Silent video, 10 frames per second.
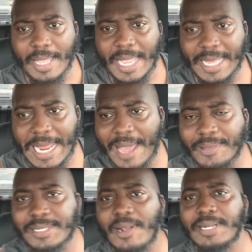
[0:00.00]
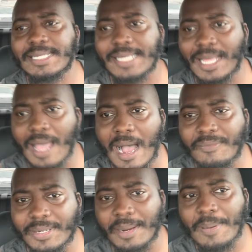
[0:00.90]
and now they're starting to sell
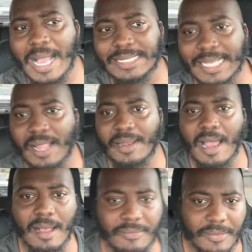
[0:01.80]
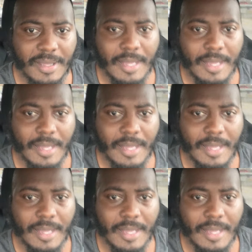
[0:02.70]
off, and they're probably selling off